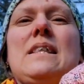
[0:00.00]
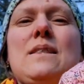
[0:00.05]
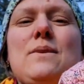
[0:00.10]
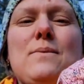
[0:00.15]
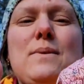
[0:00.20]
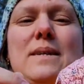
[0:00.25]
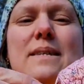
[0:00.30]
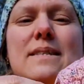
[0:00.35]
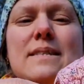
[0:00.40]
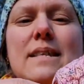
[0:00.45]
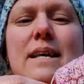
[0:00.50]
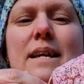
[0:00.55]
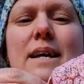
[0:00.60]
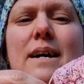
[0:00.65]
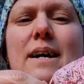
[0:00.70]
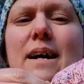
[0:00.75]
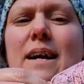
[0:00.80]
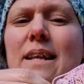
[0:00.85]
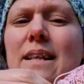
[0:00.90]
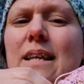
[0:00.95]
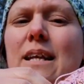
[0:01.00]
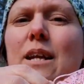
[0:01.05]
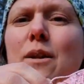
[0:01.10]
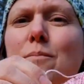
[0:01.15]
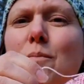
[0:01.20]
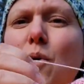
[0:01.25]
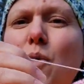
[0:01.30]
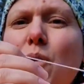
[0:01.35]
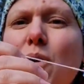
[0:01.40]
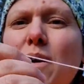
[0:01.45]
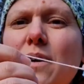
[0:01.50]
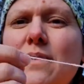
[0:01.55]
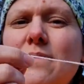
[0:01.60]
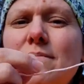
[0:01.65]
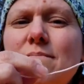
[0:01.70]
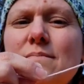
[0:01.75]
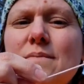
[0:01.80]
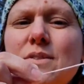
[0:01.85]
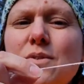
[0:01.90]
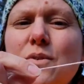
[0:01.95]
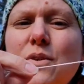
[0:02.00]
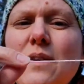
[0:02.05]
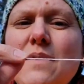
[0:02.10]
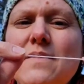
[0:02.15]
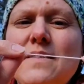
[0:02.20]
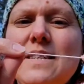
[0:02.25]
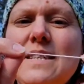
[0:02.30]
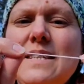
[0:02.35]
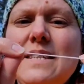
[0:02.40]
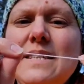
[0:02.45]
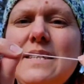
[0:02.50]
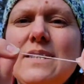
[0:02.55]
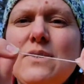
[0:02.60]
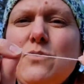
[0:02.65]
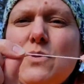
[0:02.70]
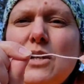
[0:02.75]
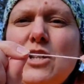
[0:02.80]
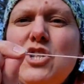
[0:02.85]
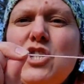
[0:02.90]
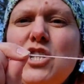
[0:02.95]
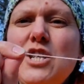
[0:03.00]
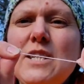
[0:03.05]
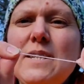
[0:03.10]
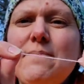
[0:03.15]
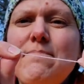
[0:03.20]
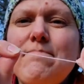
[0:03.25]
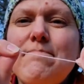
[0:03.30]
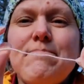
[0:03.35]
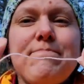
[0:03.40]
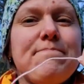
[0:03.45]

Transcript: the ones that are a little more sort of stretchy.